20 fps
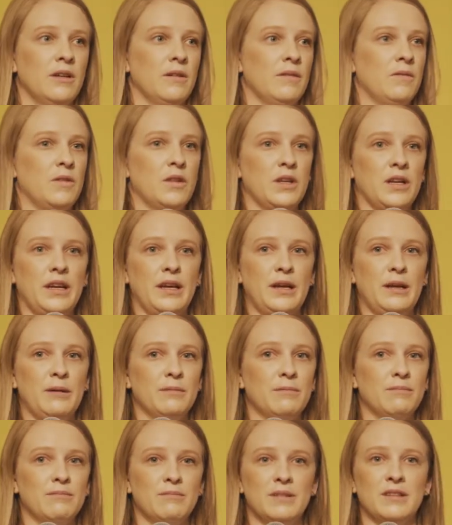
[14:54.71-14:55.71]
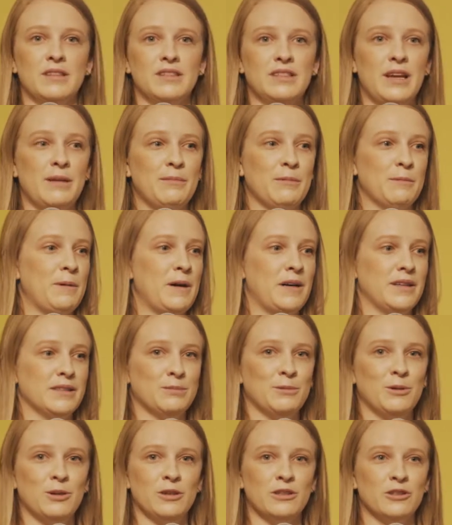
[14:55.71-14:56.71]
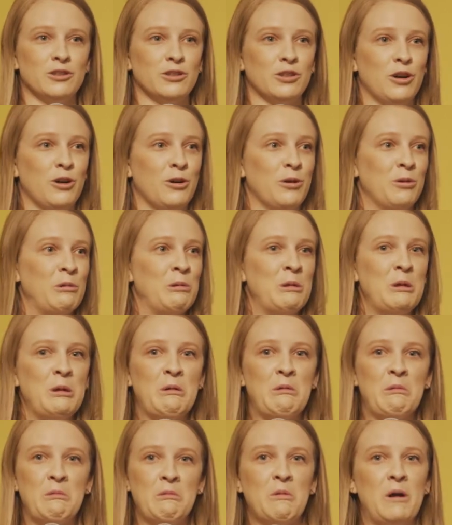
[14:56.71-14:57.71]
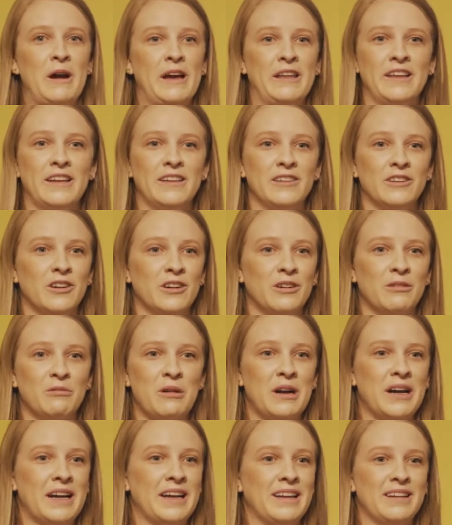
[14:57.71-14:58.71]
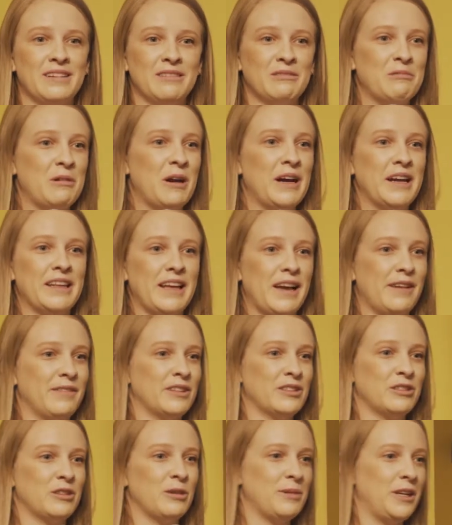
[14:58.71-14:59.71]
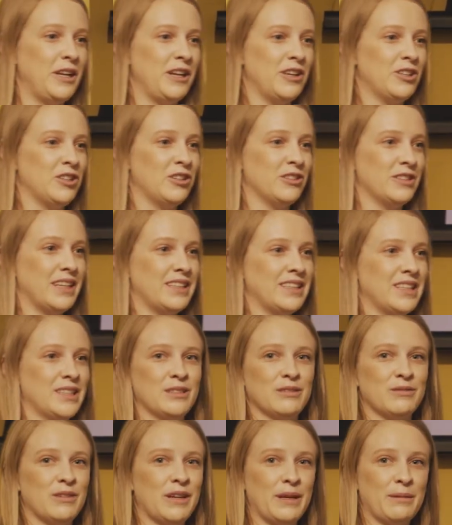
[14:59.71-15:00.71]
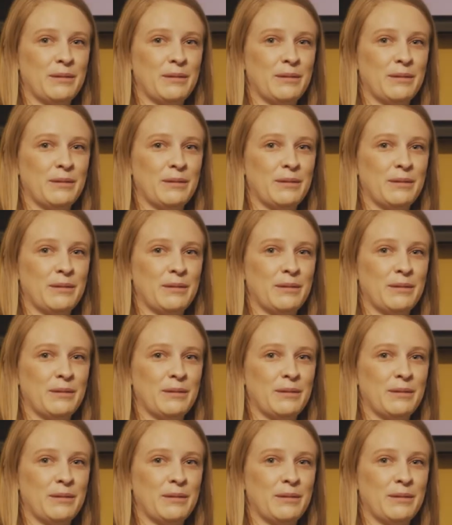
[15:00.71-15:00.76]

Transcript: the team at Passport Control, why are they having so many issues identifying